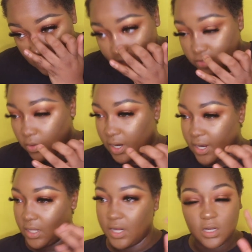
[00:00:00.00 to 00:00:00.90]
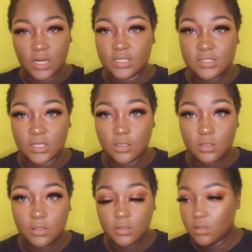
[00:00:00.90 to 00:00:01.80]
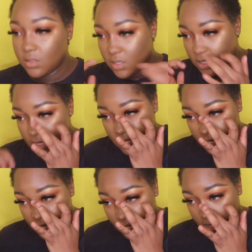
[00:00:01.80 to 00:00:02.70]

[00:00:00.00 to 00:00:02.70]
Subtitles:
That's where I highlight, and that's it. And